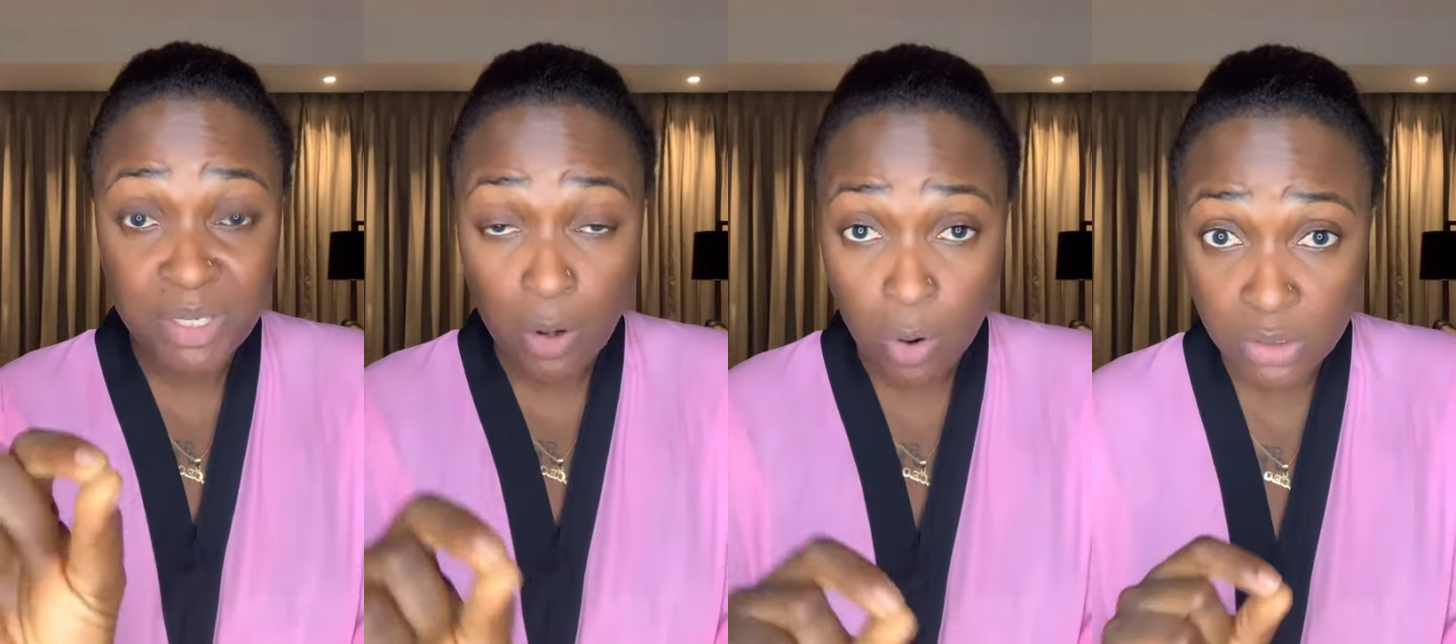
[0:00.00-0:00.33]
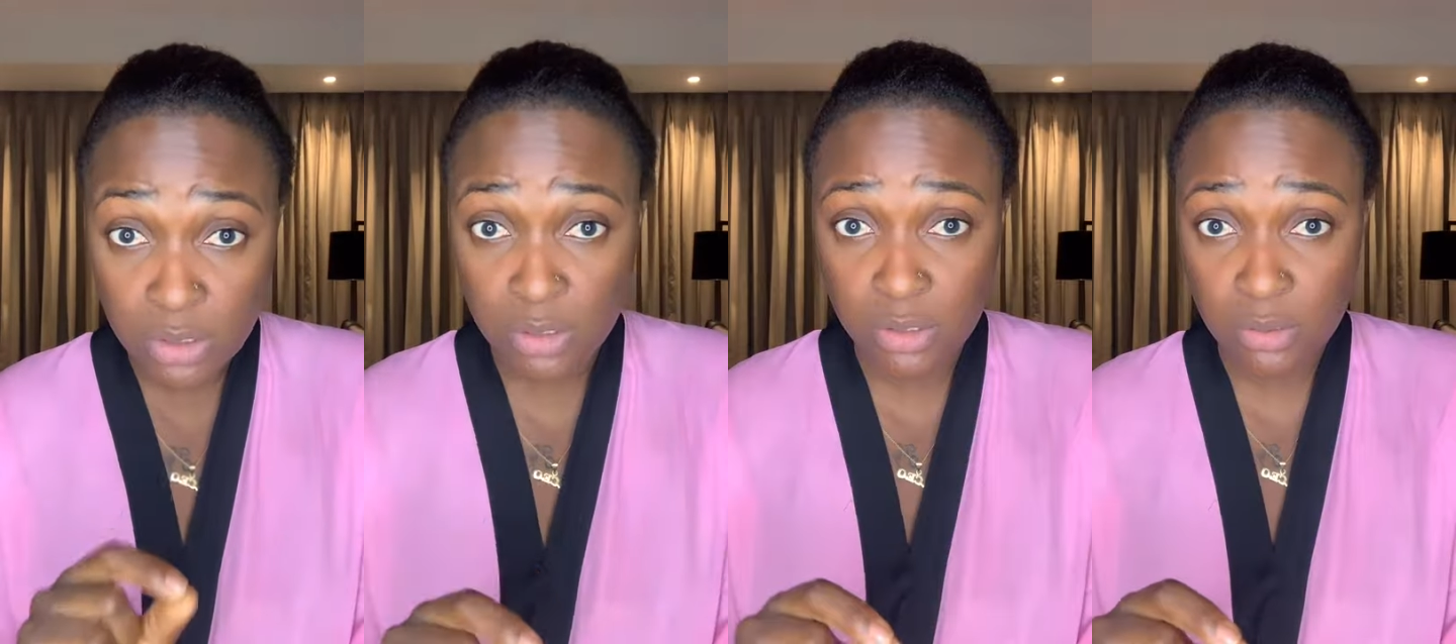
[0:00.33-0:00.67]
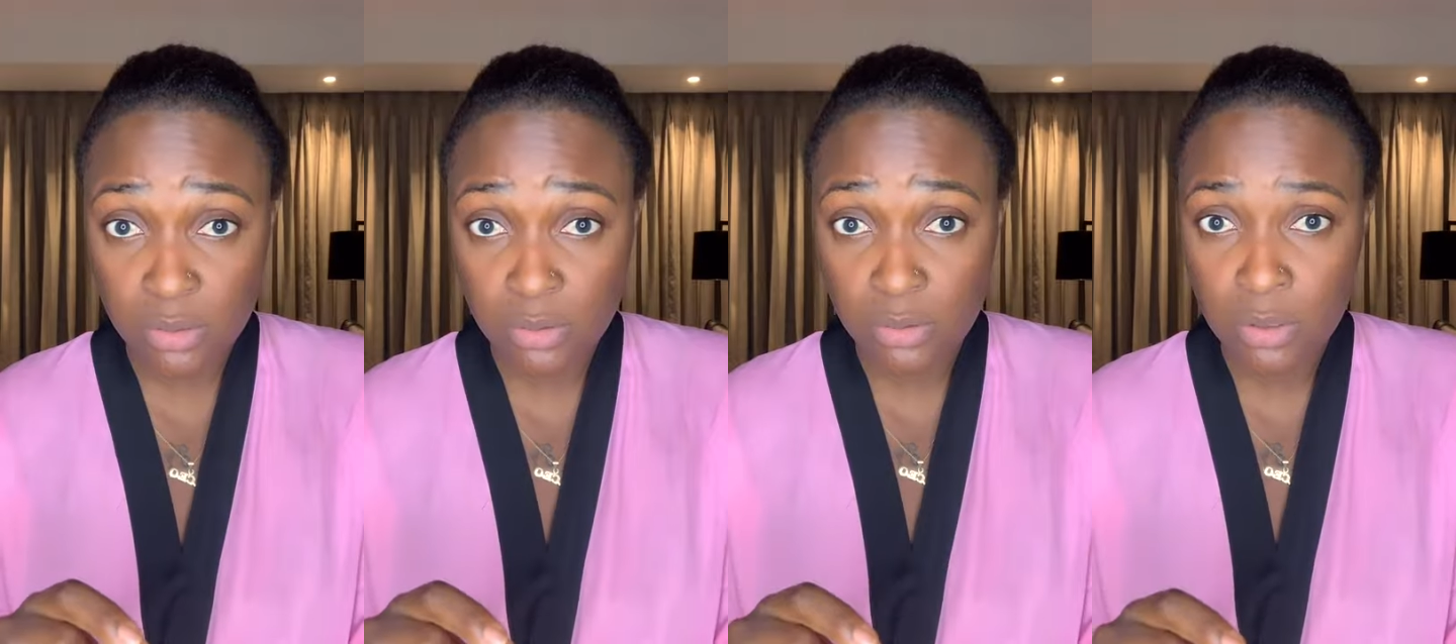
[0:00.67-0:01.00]

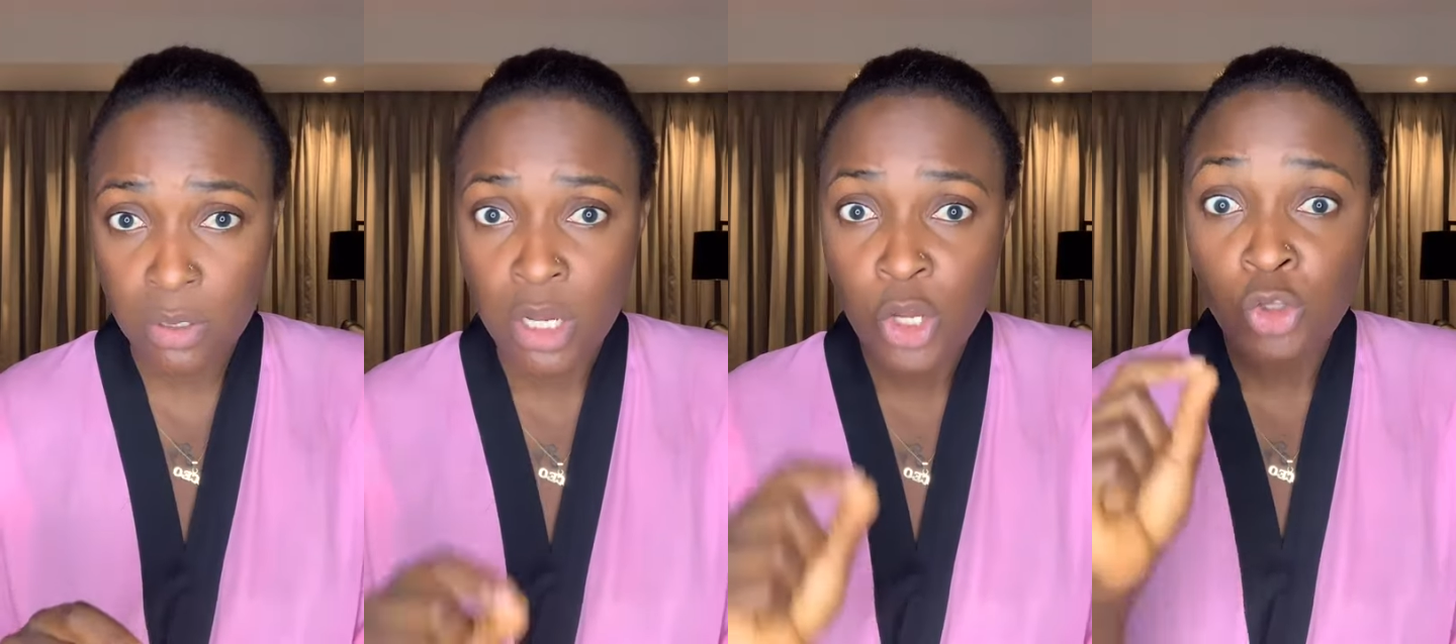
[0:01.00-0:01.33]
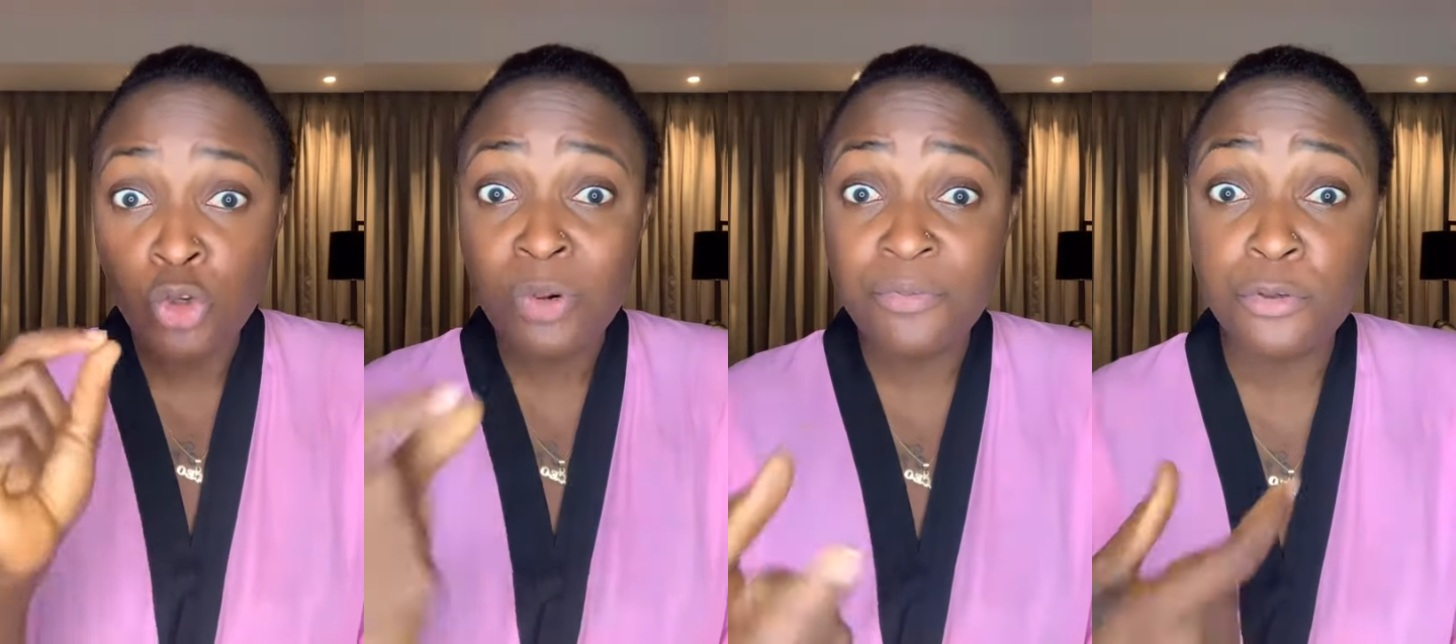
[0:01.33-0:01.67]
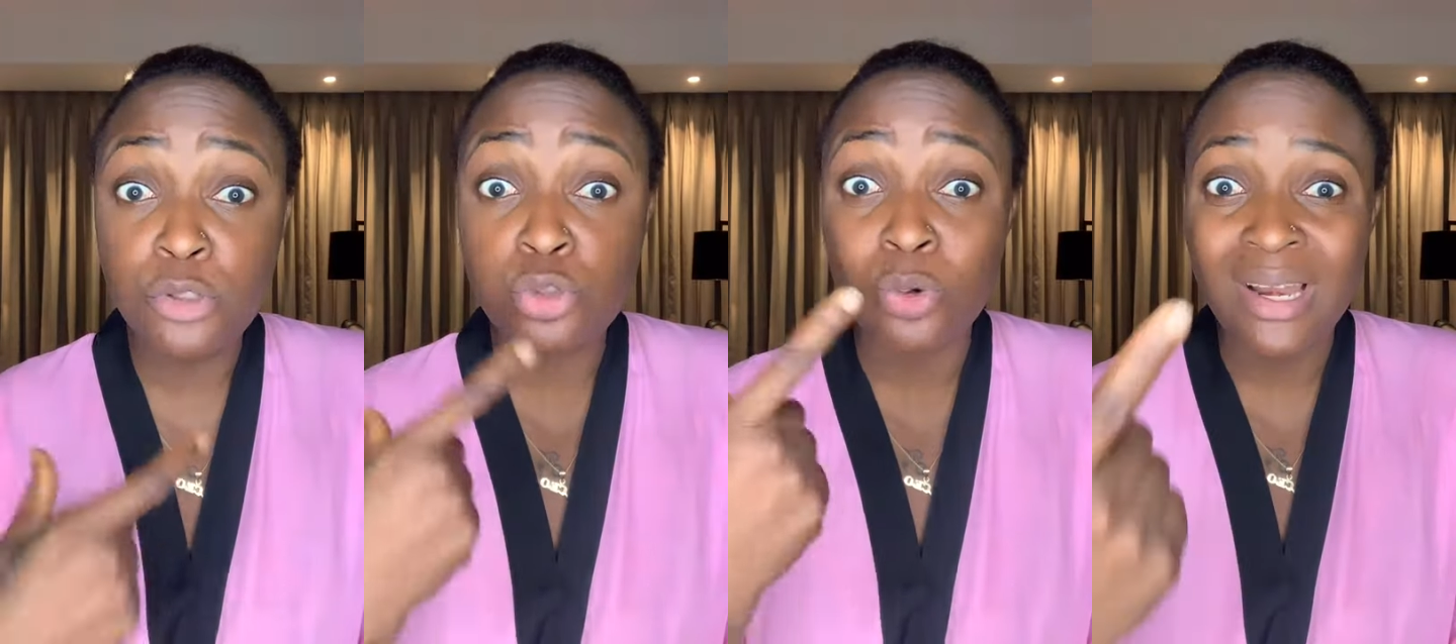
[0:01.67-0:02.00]
because you
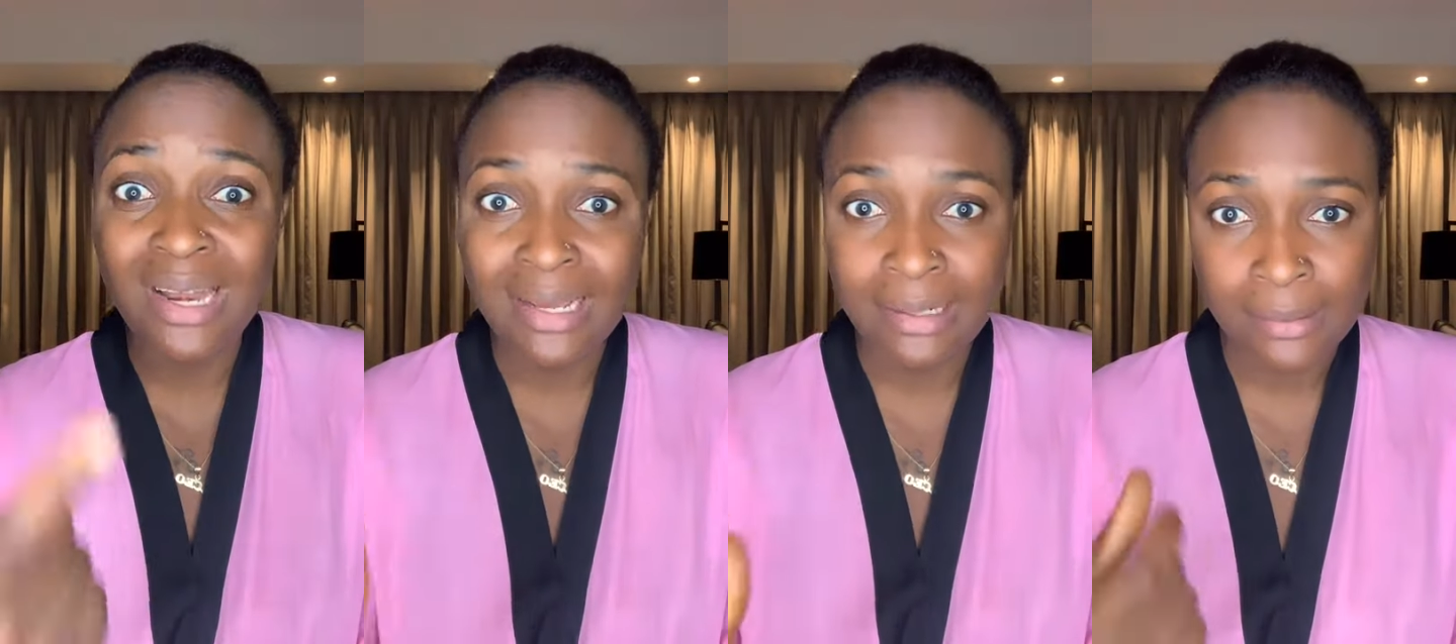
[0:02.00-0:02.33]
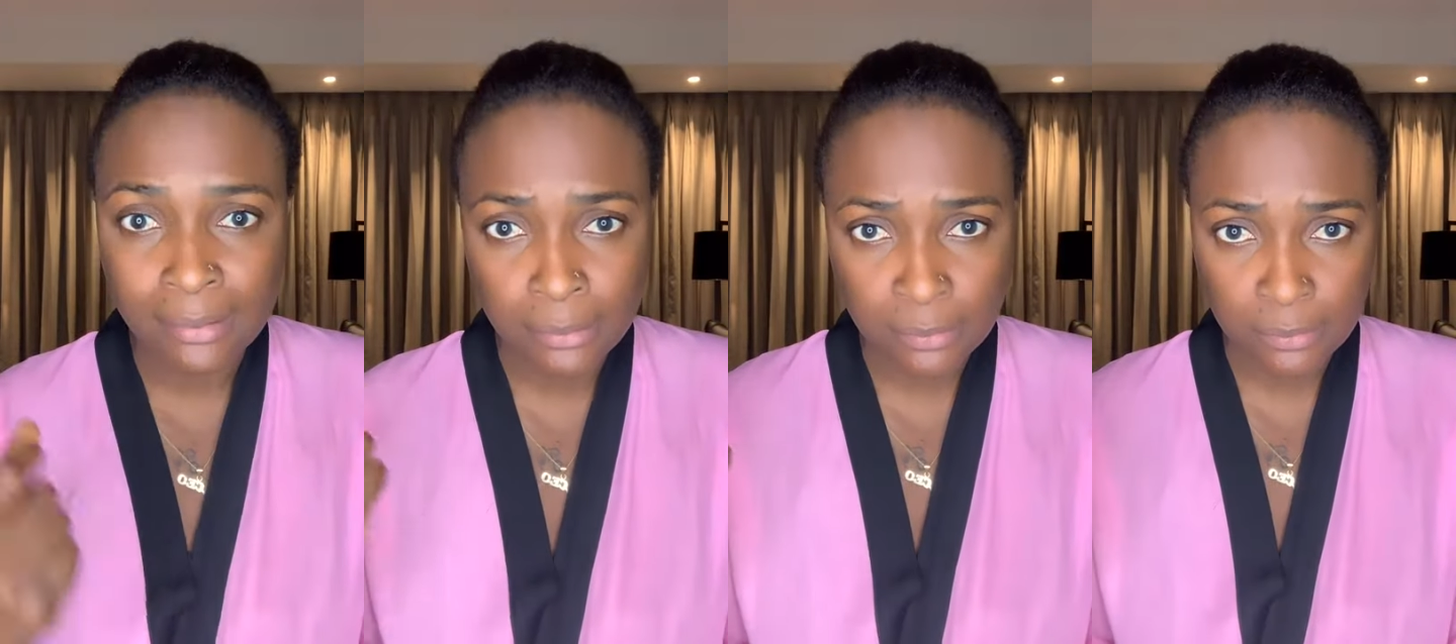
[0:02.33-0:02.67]
refuse to learn.